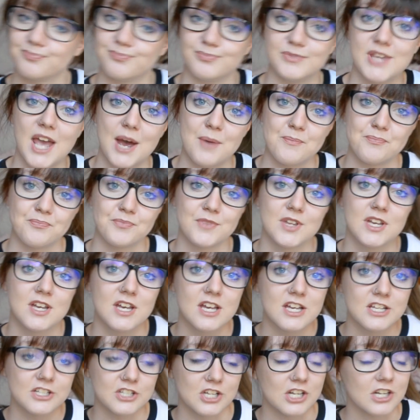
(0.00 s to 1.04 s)
yeah.
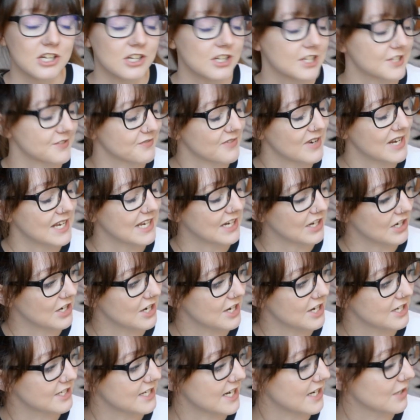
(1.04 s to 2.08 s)
So it looks really good,
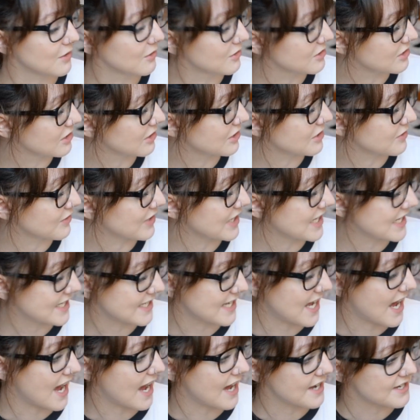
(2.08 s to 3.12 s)
and it also looks really
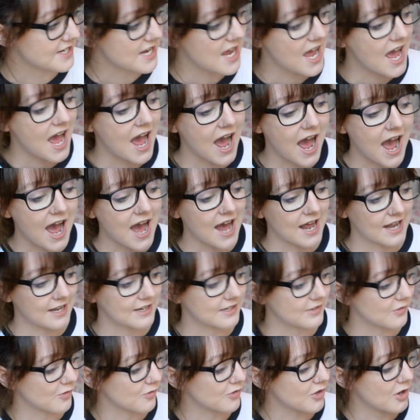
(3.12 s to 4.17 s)
sad. And
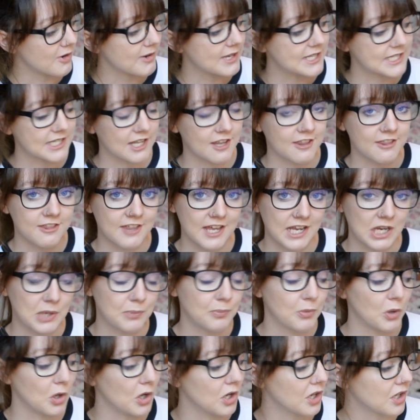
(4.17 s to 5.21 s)
although it's a thick
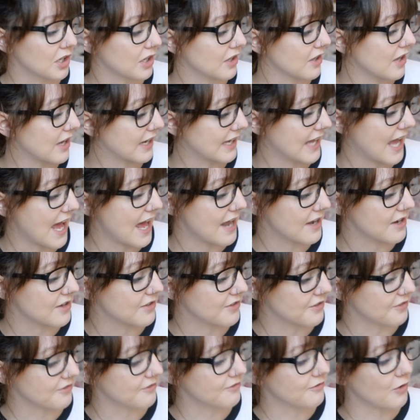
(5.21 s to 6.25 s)
book, again,
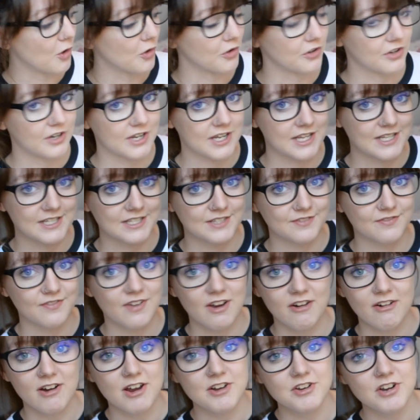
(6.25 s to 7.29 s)
the font is
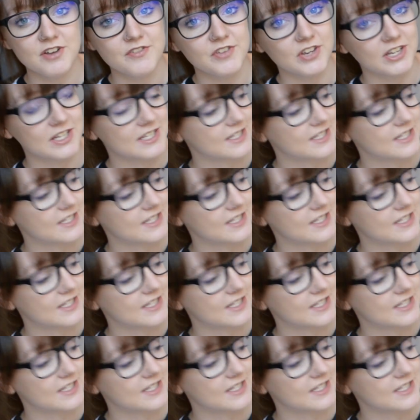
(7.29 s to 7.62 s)
very, I don't know if you can